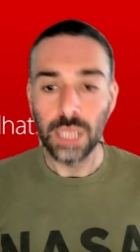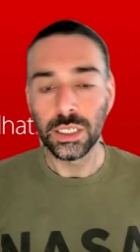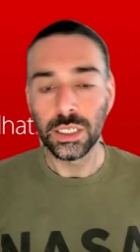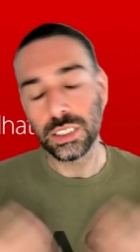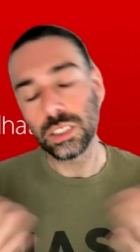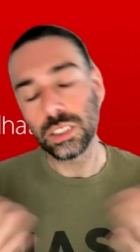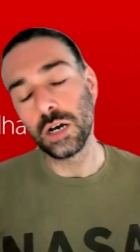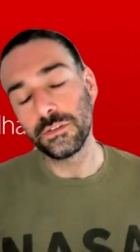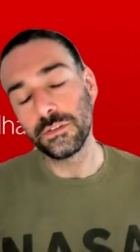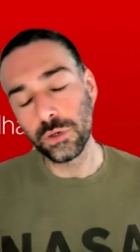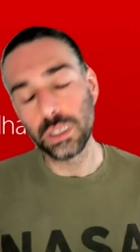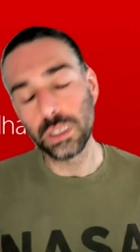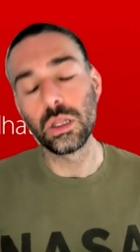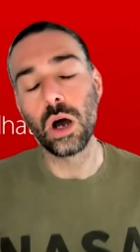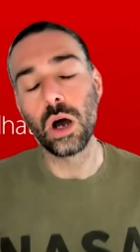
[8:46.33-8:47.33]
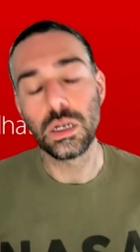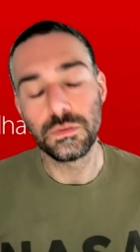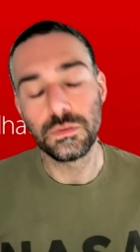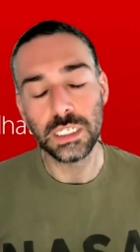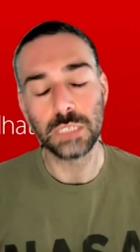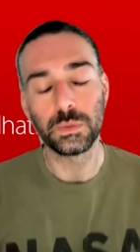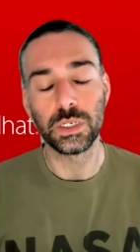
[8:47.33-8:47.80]
to solve for a lot of
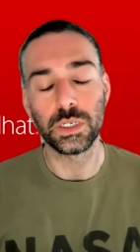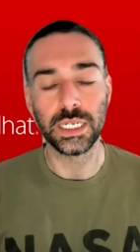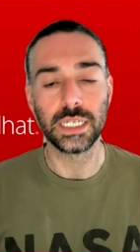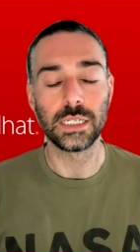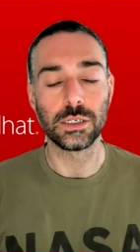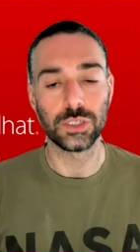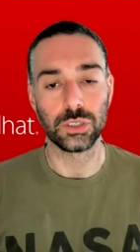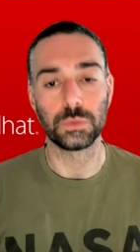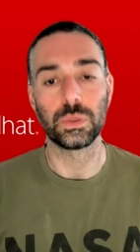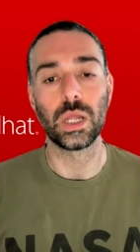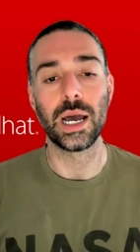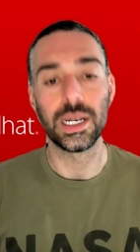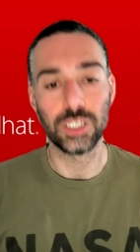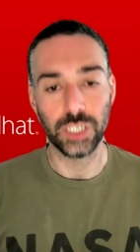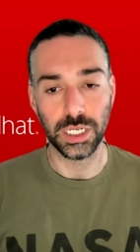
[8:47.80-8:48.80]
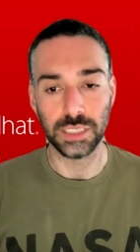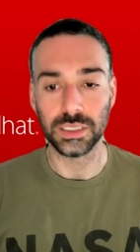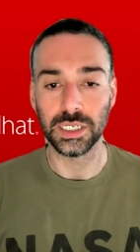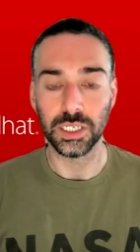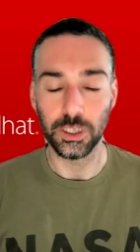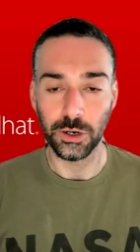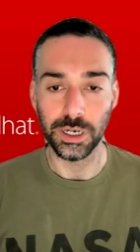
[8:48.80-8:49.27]
these particular supply chain
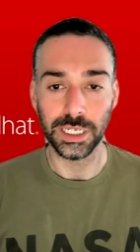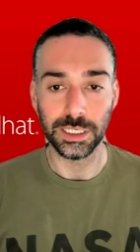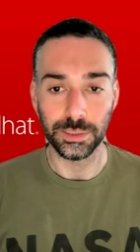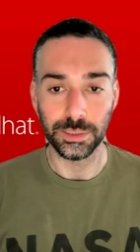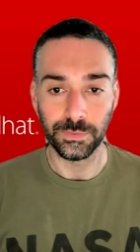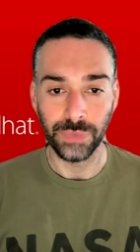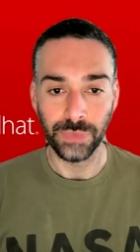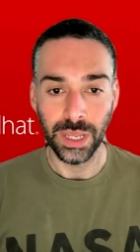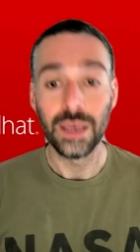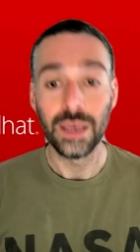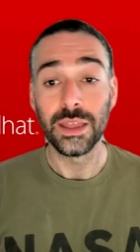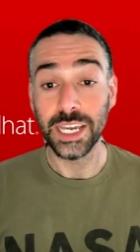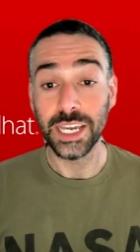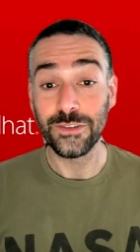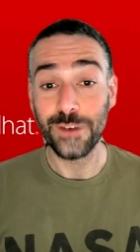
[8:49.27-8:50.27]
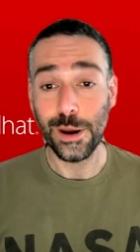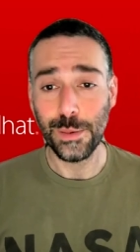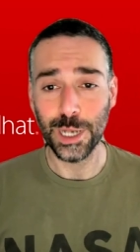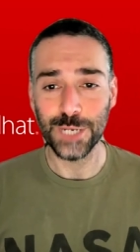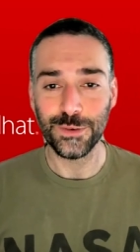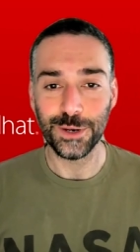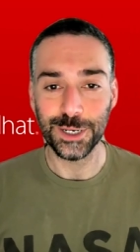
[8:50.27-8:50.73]
securities. Thank you very
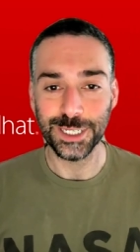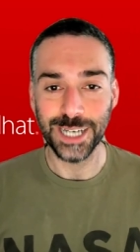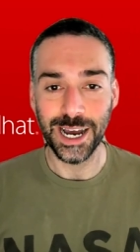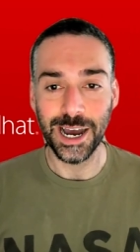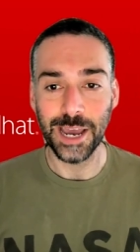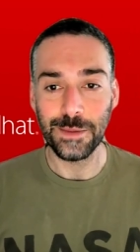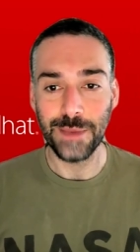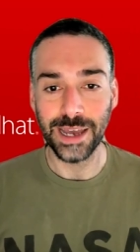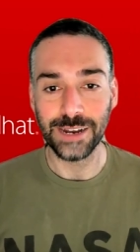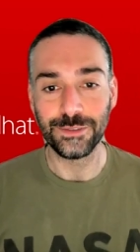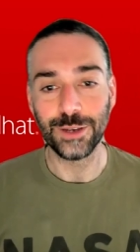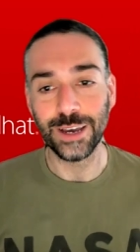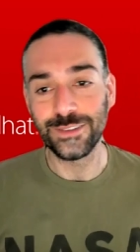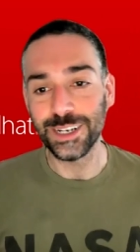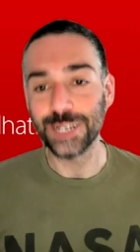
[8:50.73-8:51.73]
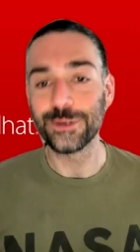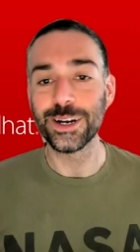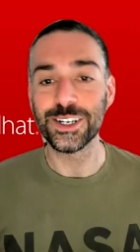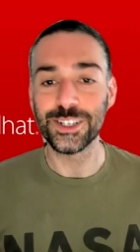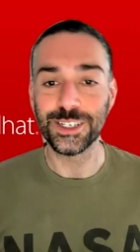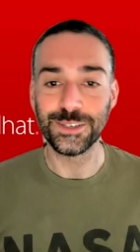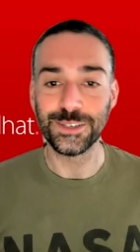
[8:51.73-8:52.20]
much for your time. And if you have any
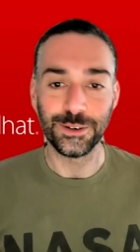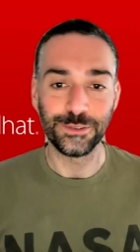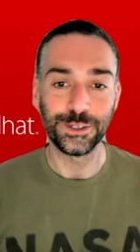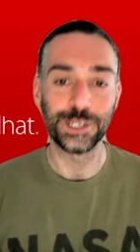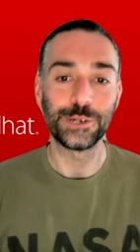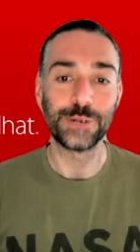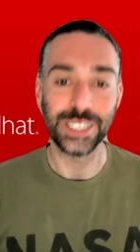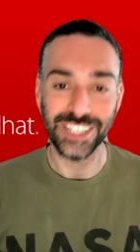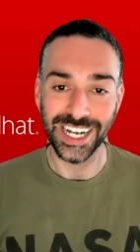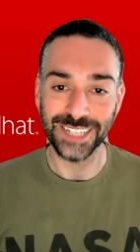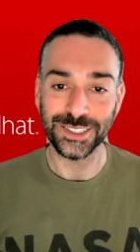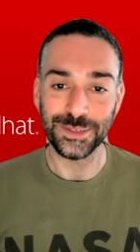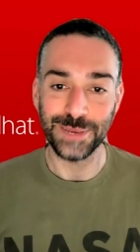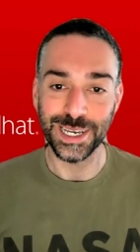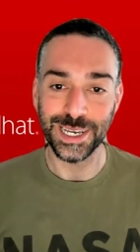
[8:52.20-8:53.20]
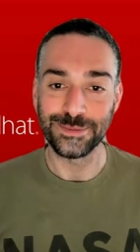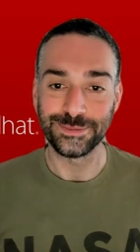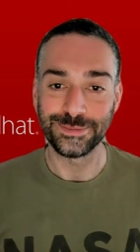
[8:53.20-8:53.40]
questions, feel free to reach out to me.